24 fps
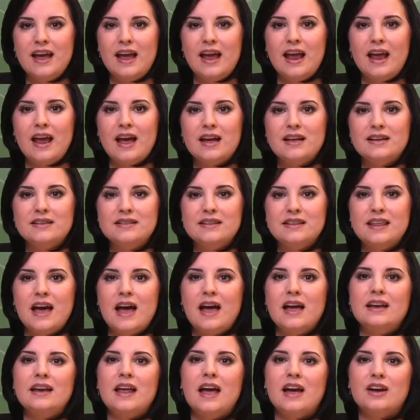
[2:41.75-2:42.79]
and
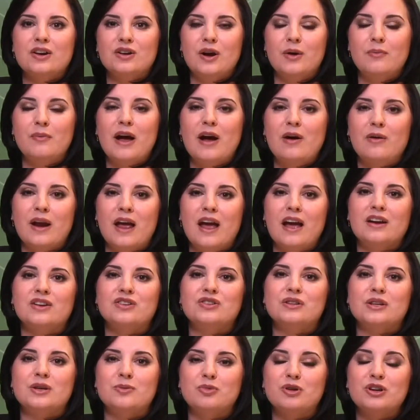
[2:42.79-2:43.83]
that amount
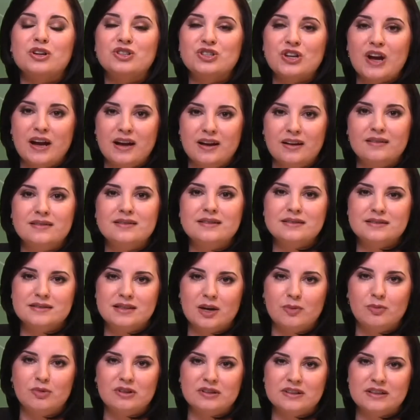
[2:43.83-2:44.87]
actually per child
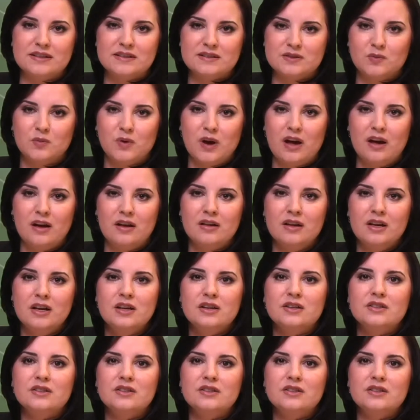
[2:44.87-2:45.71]
doubled as well.